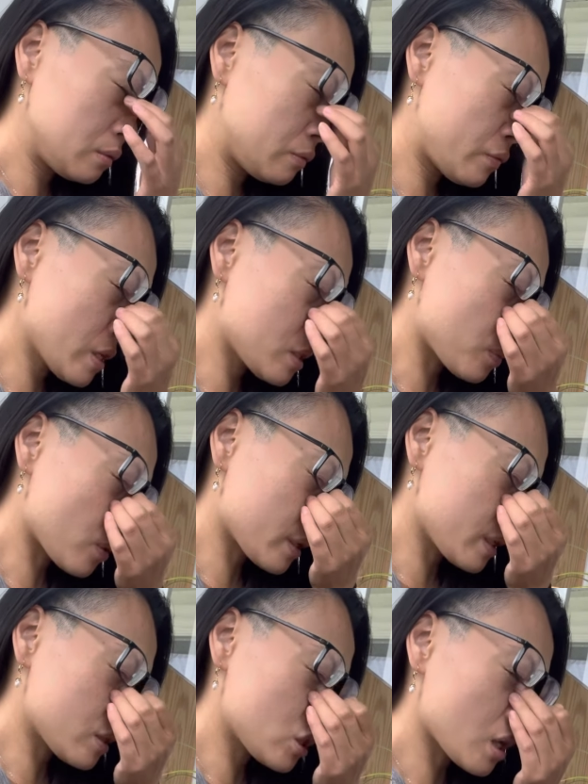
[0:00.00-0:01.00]
Facebook
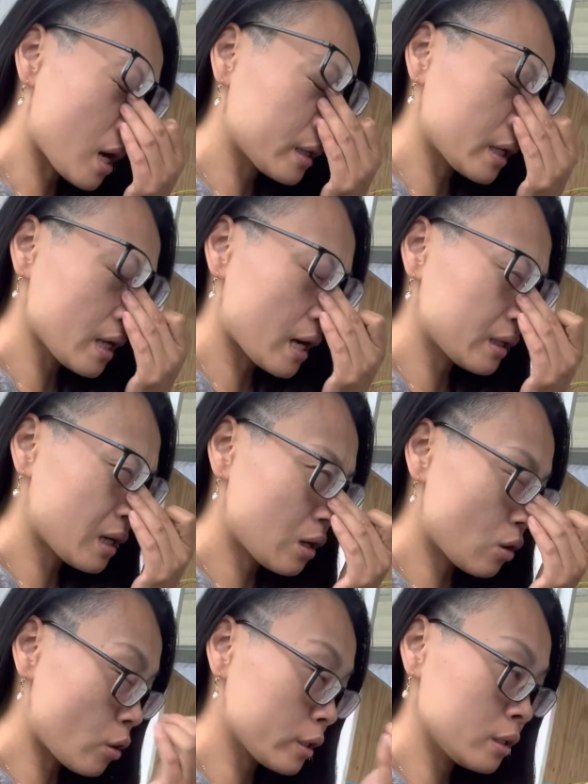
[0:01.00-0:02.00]
is Gina Anayana
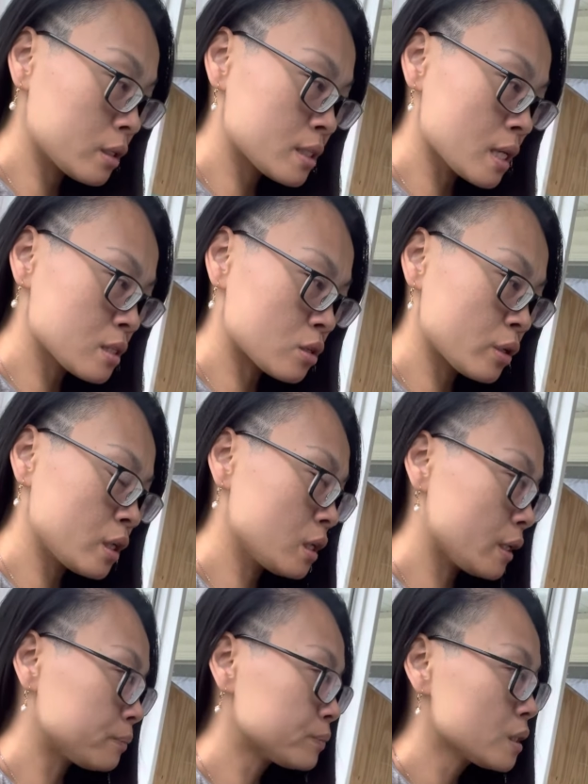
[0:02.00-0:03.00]
or Inner Sensory
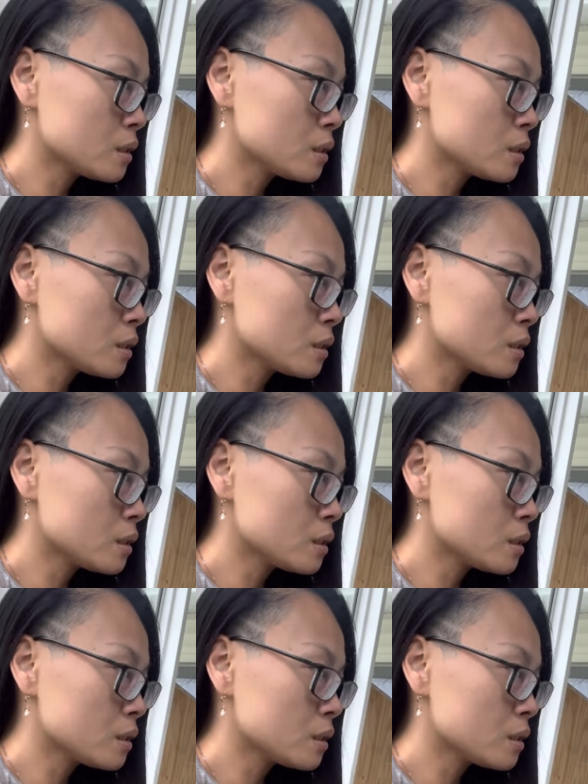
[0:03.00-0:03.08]
Healing.